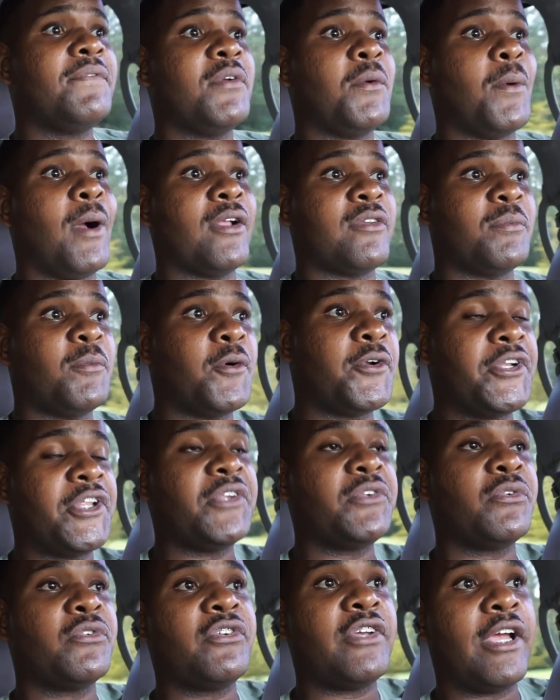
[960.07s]
to watch more
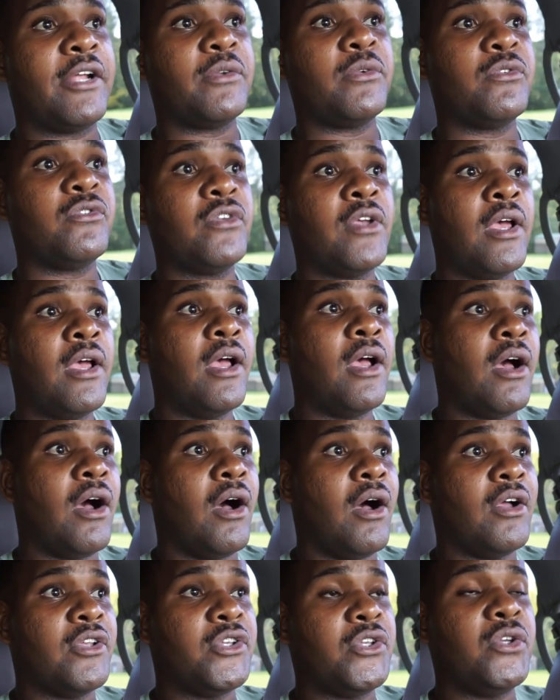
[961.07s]
diesel channels
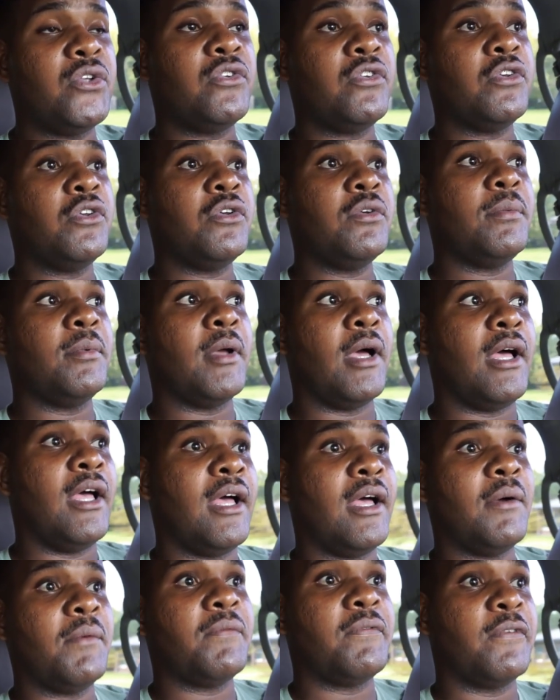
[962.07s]
on YouTube,
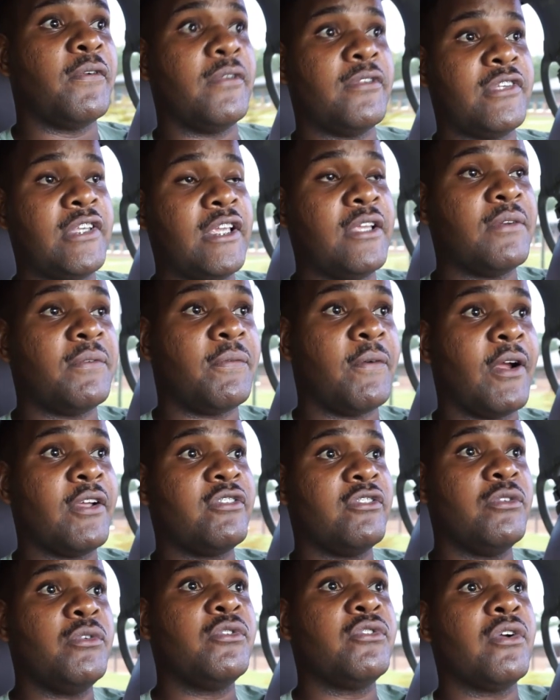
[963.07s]
seeing fresh
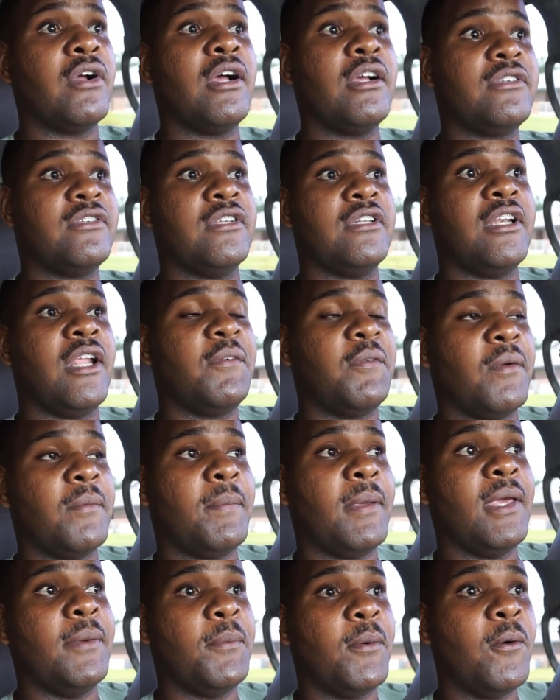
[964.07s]
new trucks and different
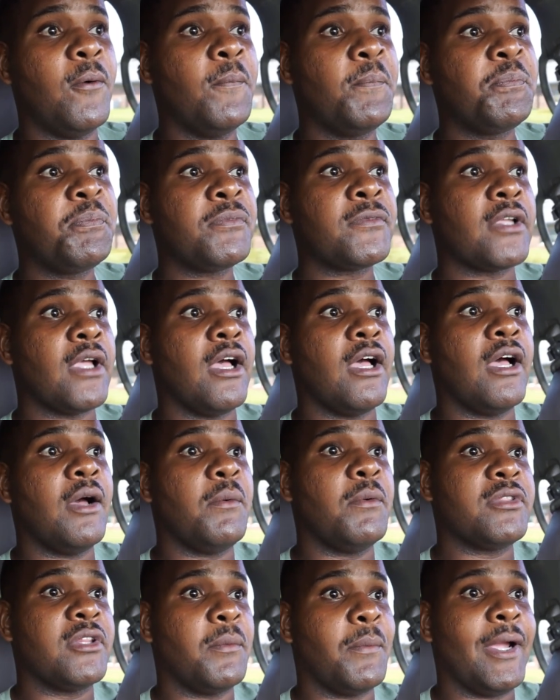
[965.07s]
people
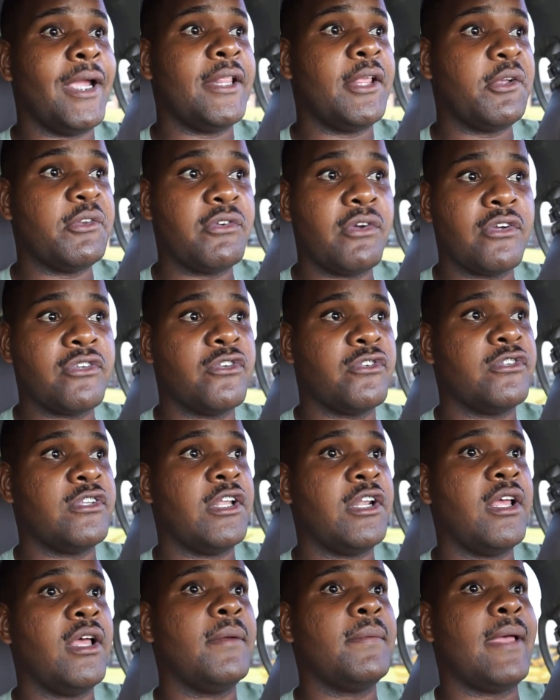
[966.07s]
with the way their trucks are set
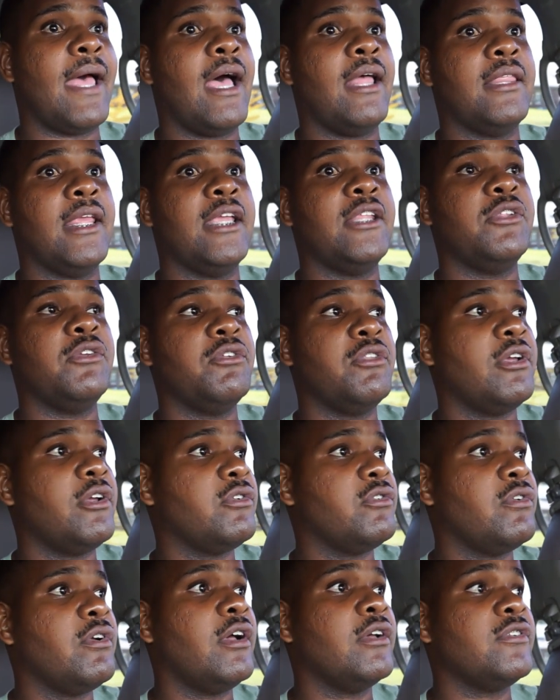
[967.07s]
up, how they do their
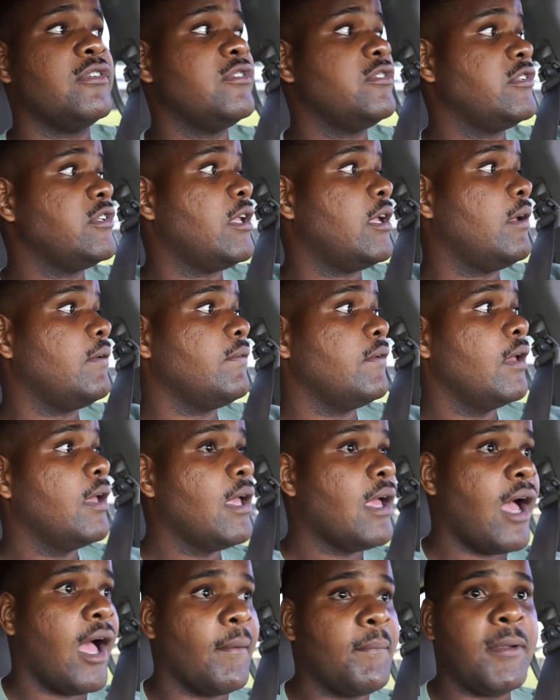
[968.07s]
trucks and stuff.
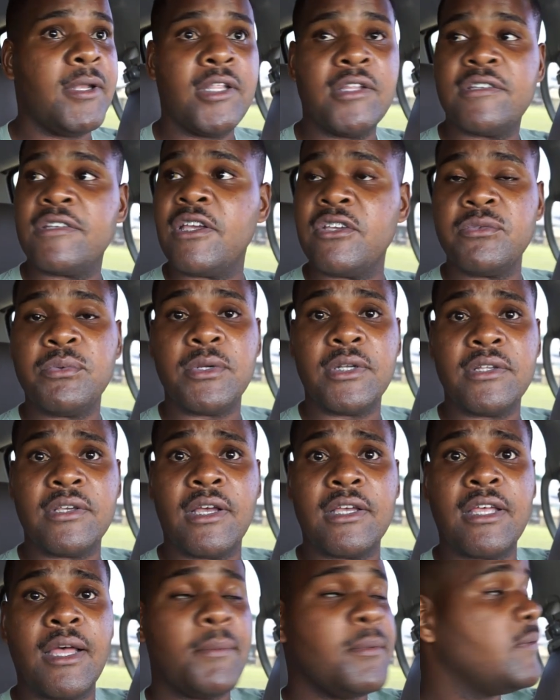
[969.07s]
I've been in touch with a
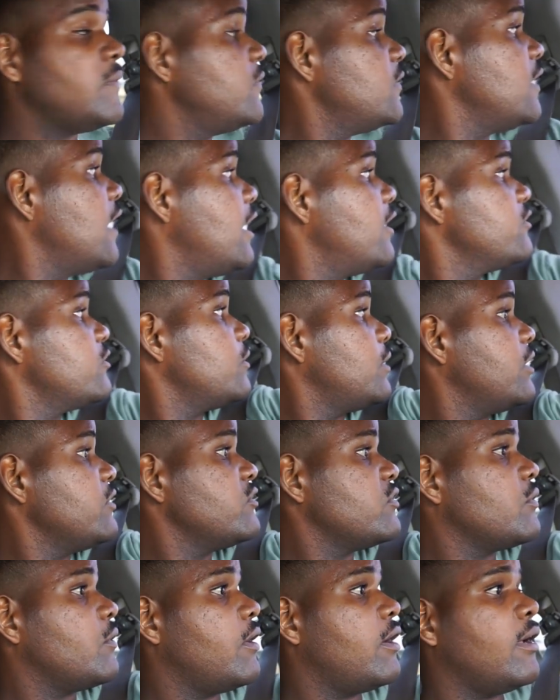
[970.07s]
couple of you guys on
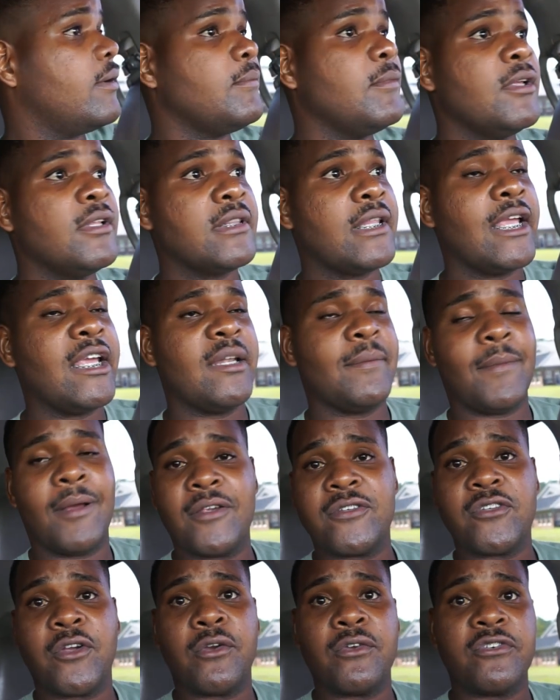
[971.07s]
Instagram thinking about
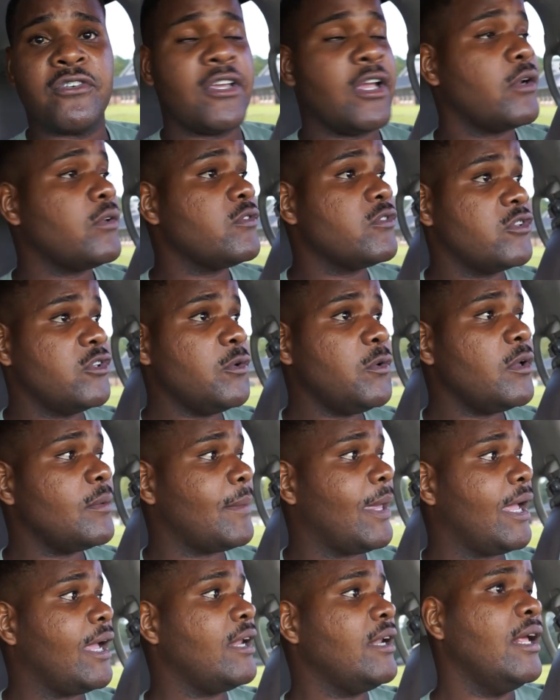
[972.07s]
starting channels. Do it,
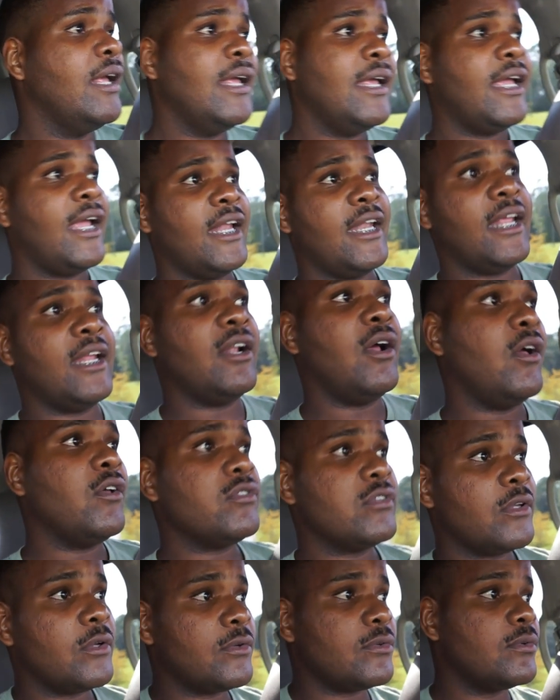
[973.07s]
man. And then
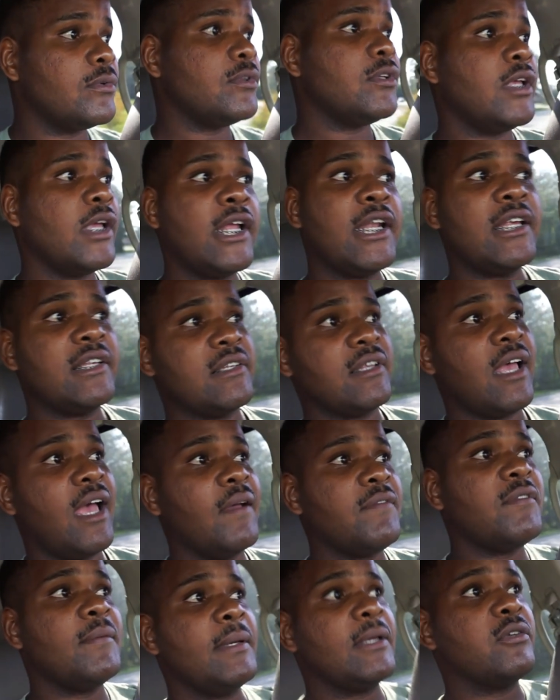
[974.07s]
also, it doesn't
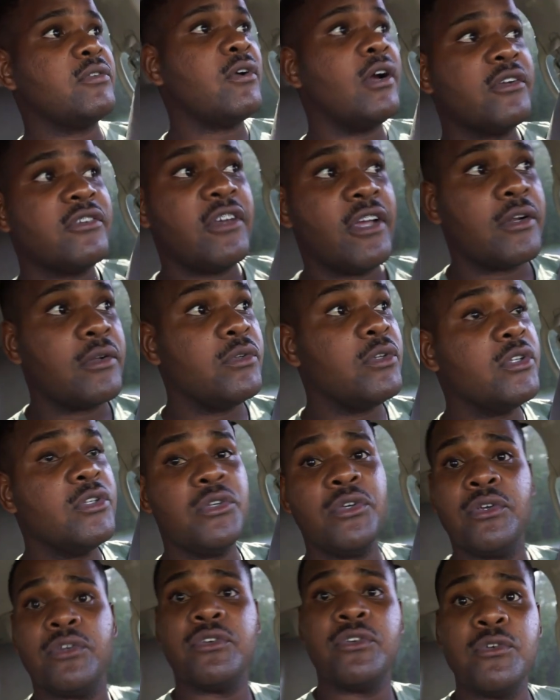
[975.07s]
have to be a truck channel. You can do
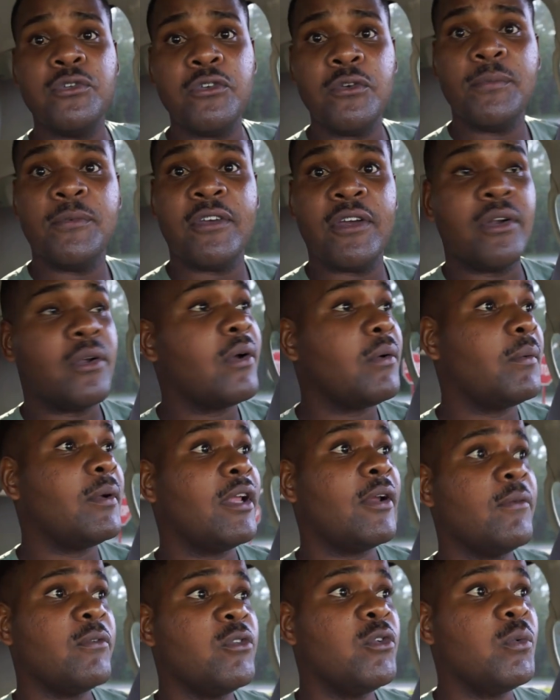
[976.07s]
your YouTube channel on
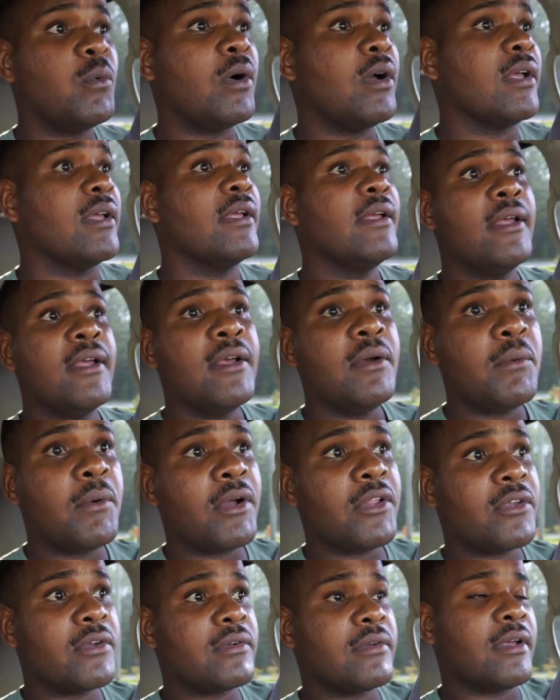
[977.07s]
whatever you want.
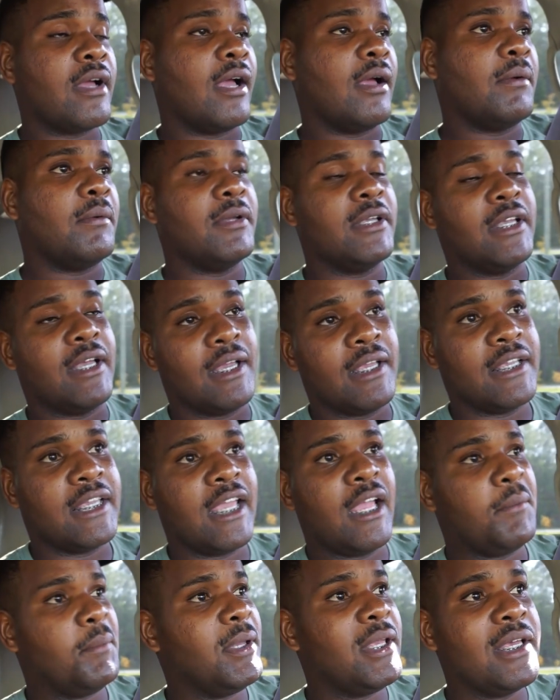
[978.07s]
Whether, well, it
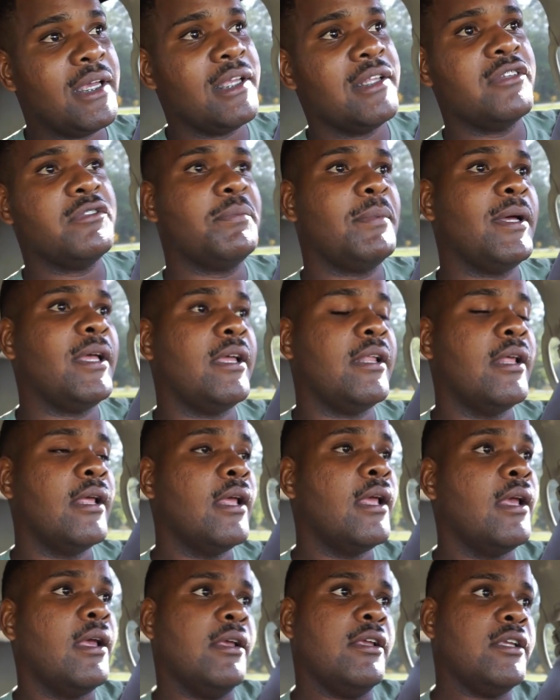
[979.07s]
can't be guns, but,
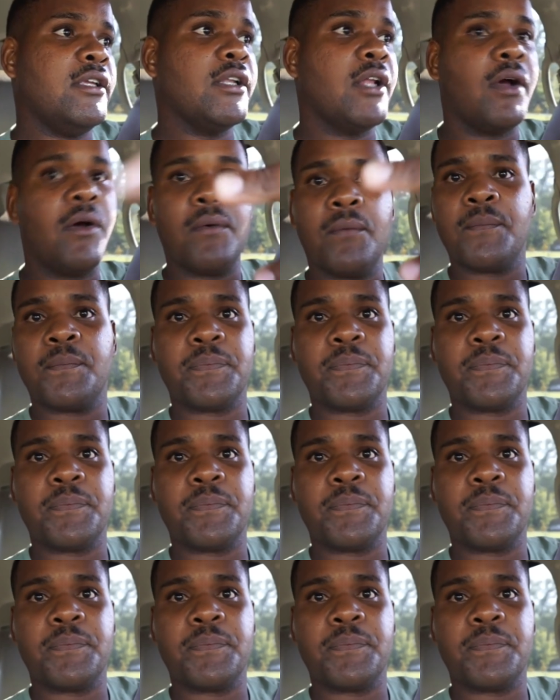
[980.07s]
you know,